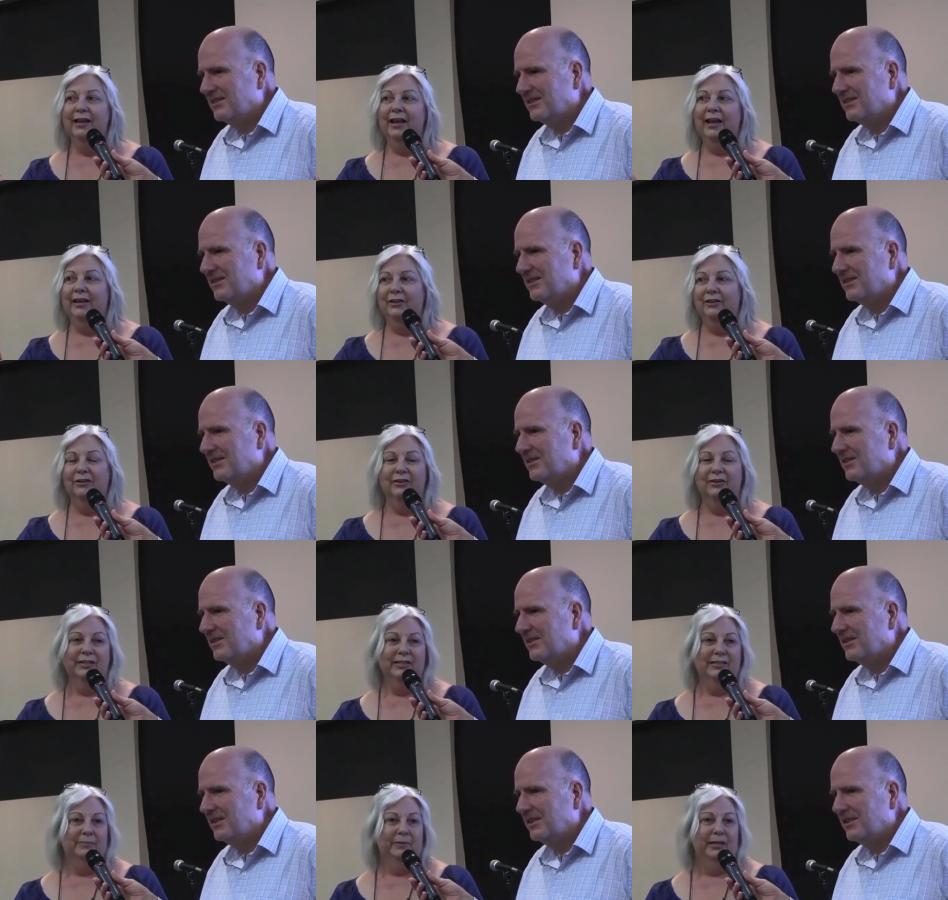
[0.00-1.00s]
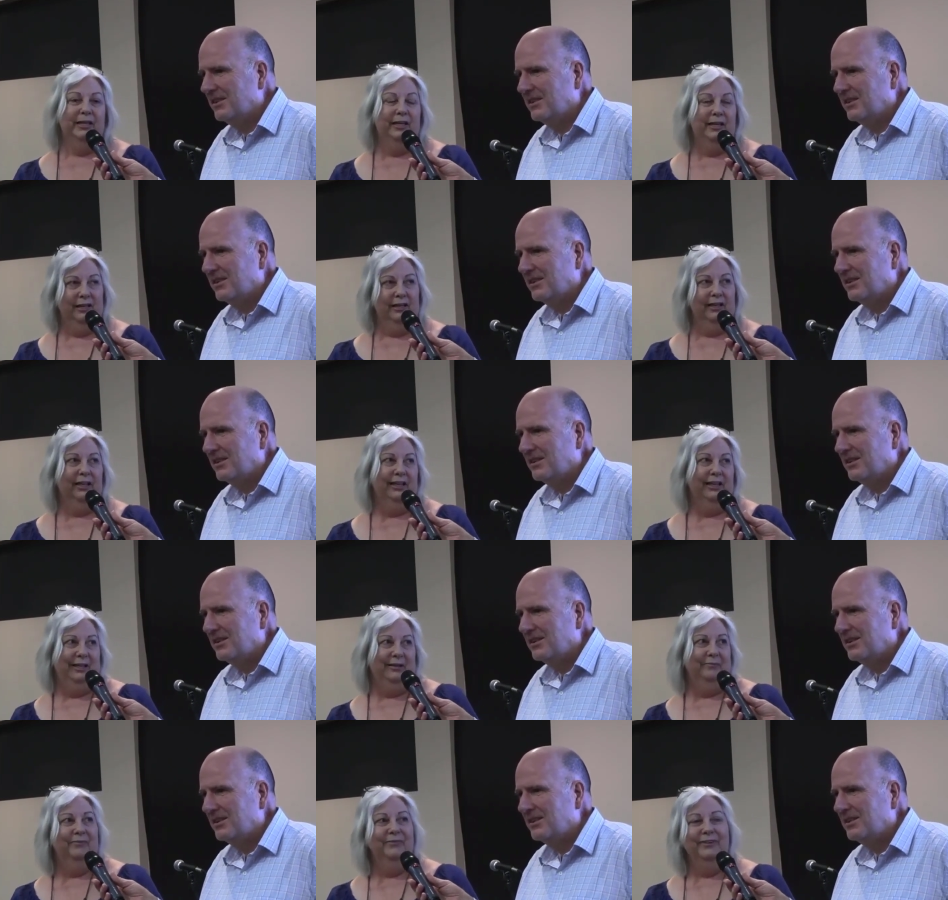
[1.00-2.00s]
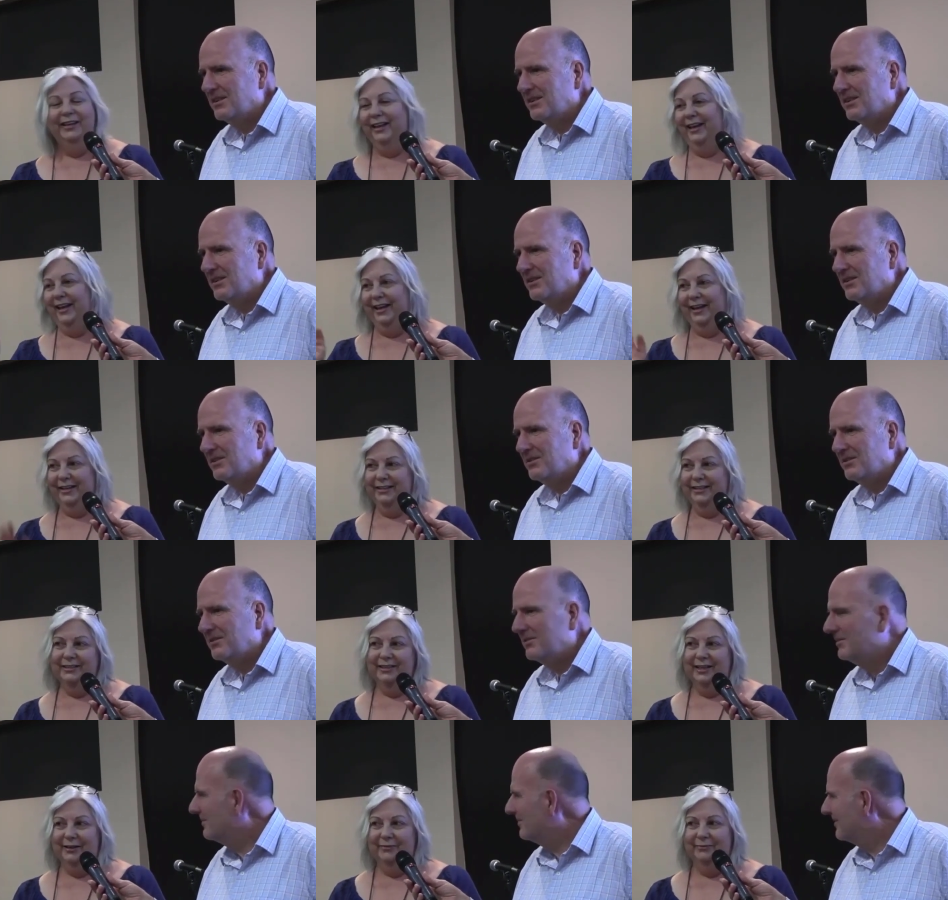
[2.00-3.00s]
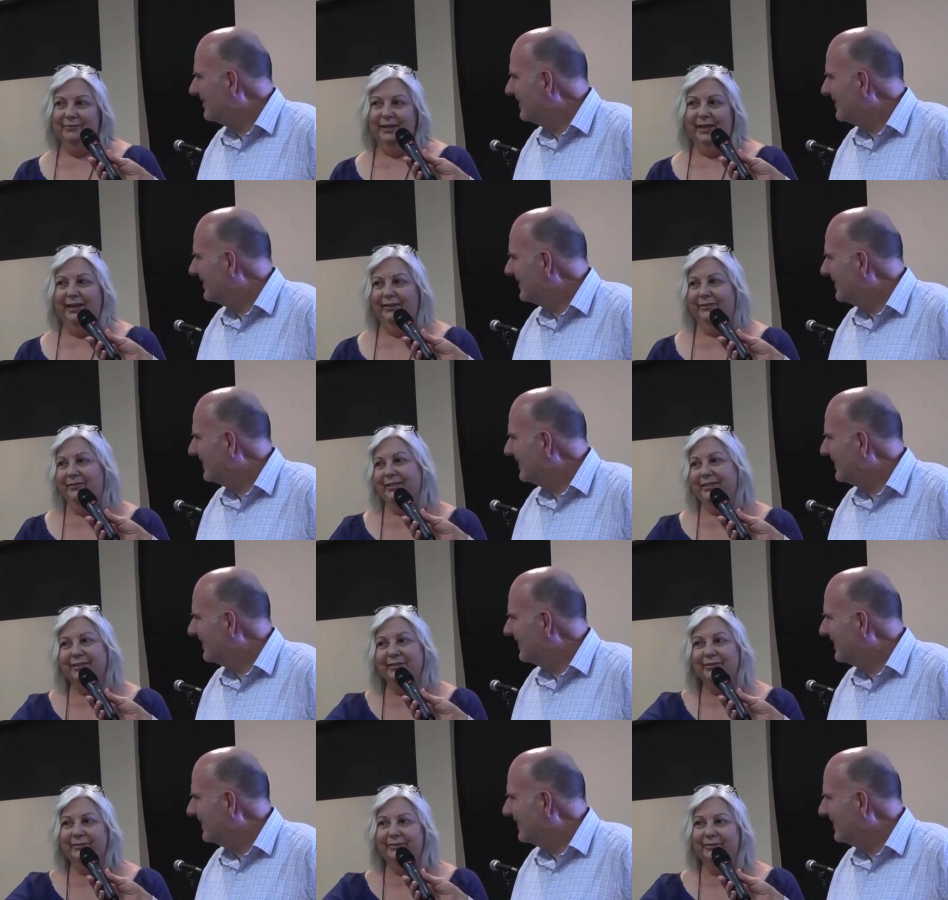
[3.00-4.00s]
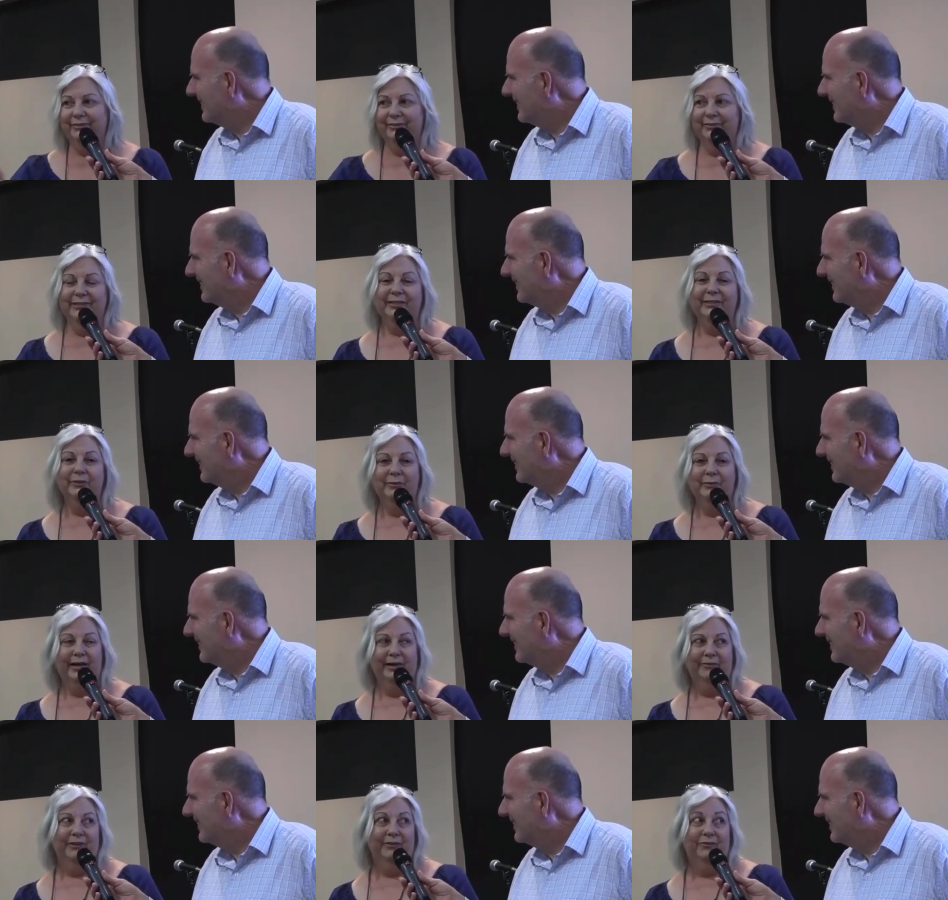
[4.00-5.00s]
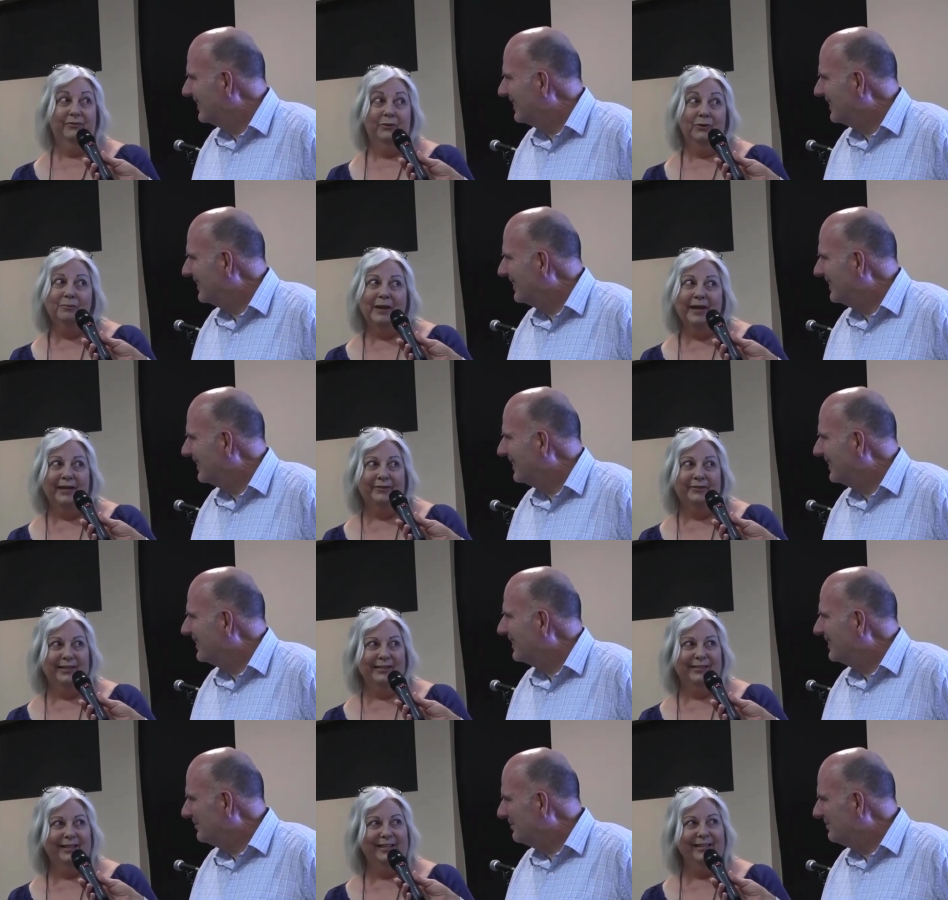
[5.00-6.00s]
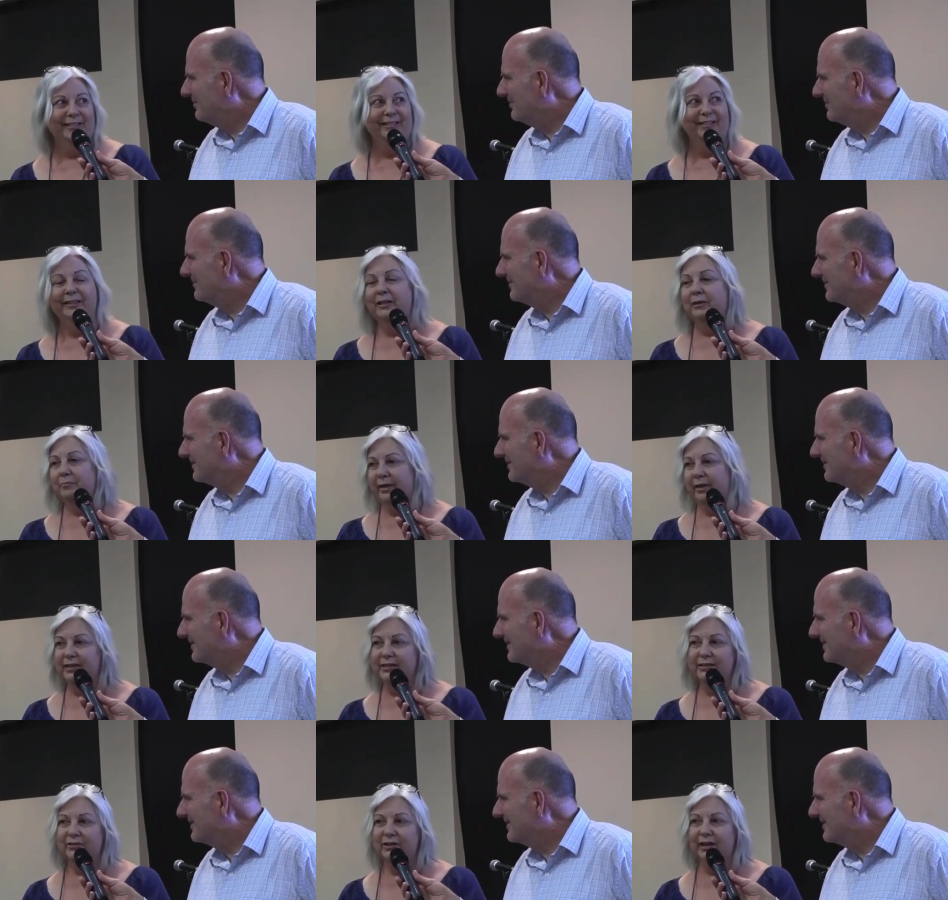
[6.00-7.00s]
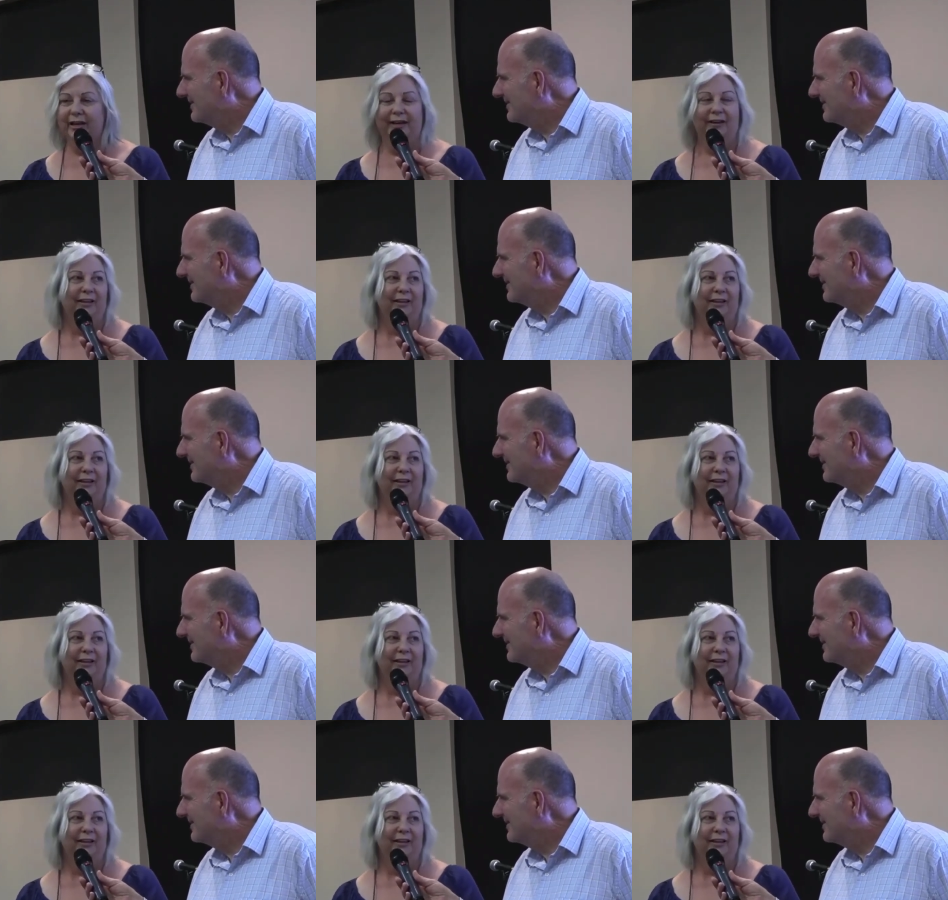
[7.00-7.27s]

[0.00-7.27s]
Speaker 1: and God has been healing him and um, yeah, we're still we're still waiting for the full manifestation, but it's great.